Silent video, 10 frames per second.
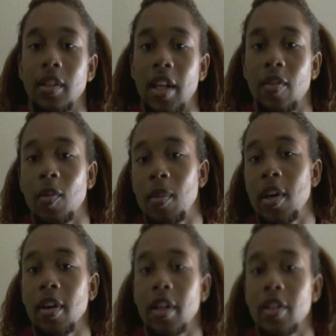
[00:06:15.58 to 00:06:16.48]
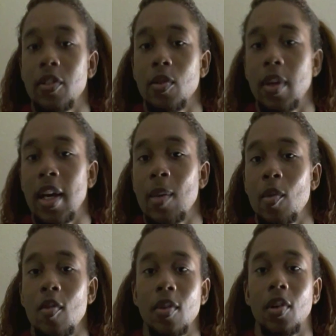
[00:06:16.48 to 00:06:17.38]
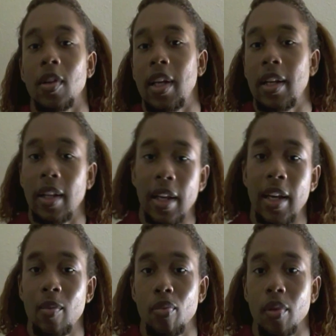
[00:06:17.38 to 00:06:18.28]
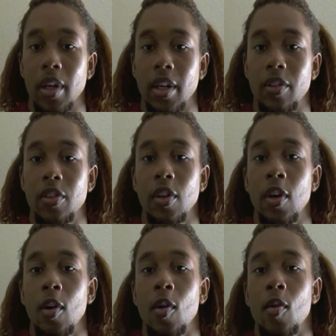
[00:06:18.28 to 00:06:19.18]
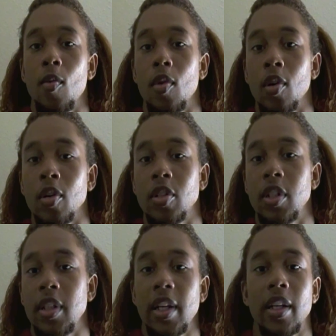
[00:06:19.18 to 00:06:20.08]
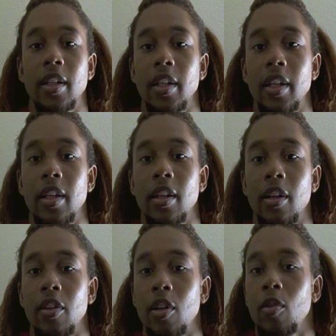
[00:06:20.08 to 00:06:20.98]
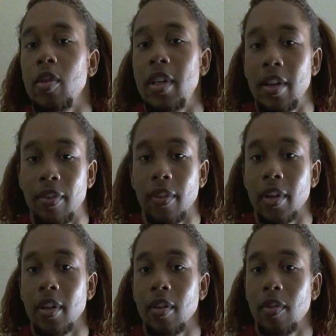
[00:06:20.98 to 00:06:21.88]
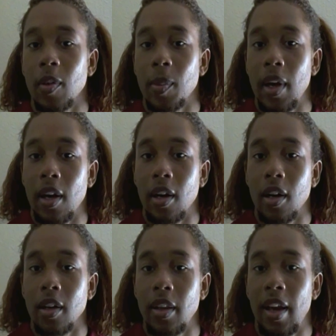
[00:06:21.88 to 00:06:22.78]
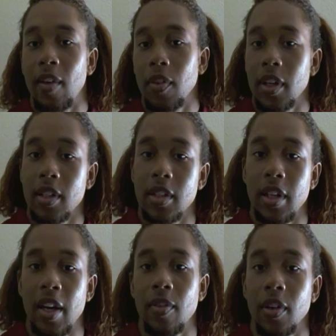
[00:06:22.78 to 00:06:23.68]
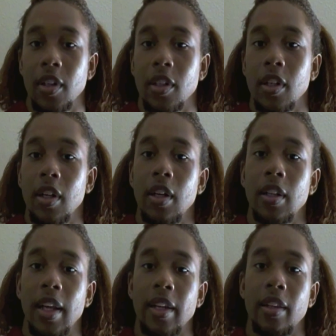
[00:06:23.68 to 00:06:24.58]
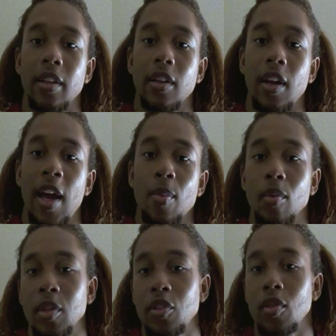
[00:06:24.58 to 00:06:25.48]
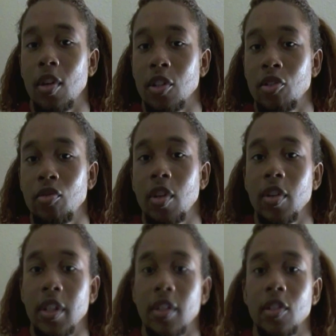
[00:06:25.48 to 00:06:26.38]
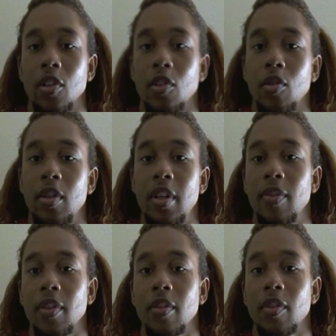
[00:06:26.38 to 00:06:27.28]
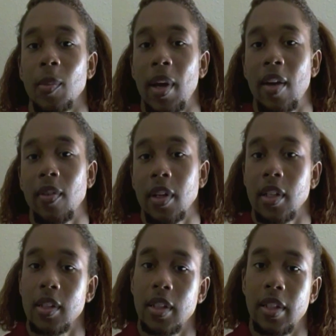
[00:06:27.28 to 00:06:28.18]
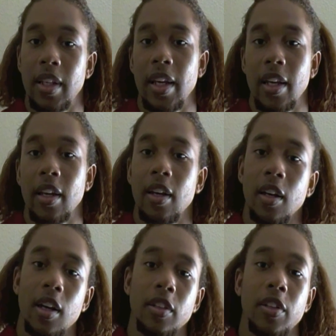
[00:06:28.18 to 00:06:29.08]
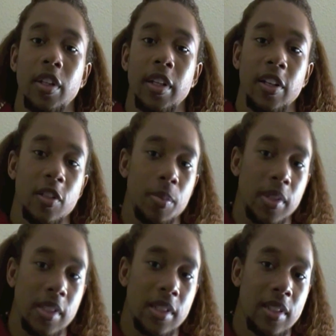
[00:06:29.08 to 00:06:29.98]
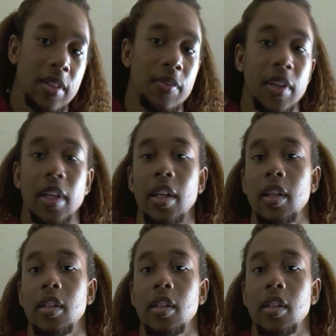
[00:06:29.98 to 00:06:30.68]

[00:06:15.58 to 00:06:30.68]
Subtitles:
Native Americans who came over on that land bridge were genetically no different from the Africans in Africa, like the Aboriginal Australians are no different from Africans today, other than their specific